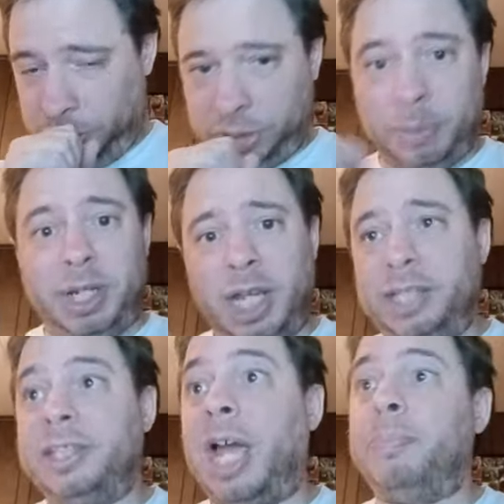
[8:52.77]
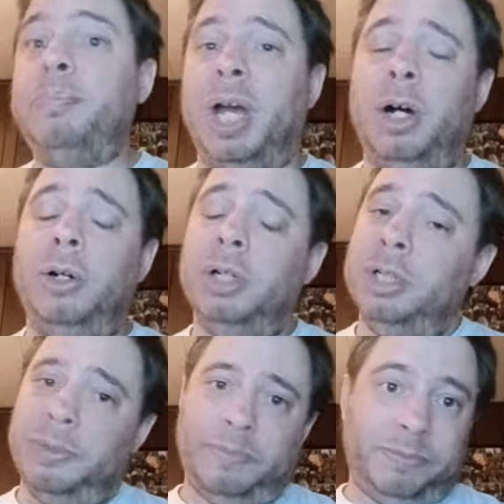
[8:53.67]
excuse me, hit that bell
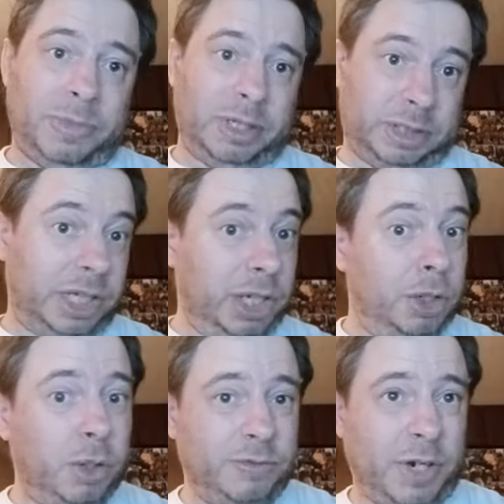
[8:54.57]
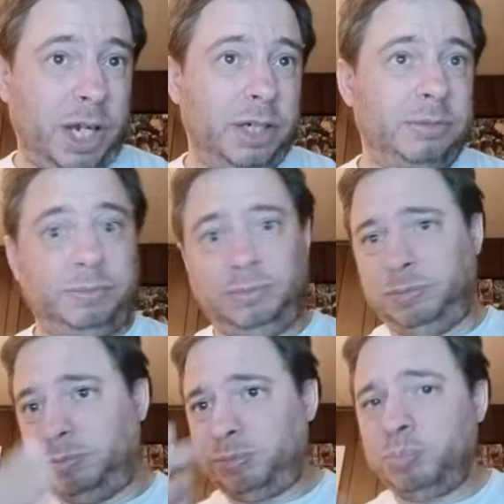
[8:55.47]
and get notified
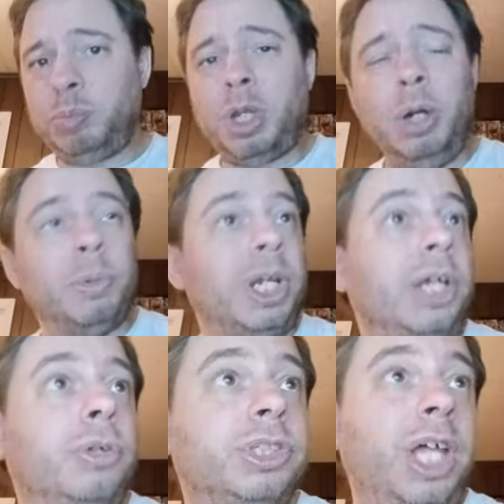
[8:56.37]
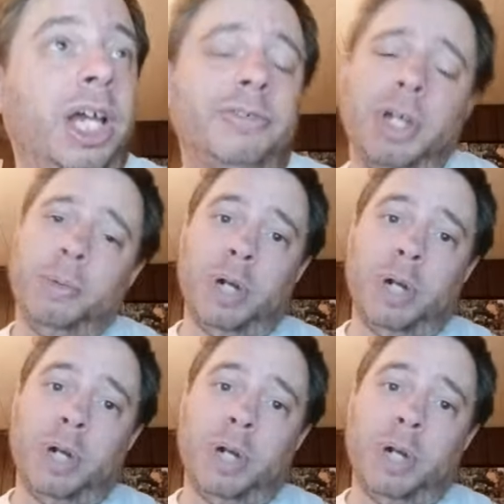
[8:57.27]
when that goes live.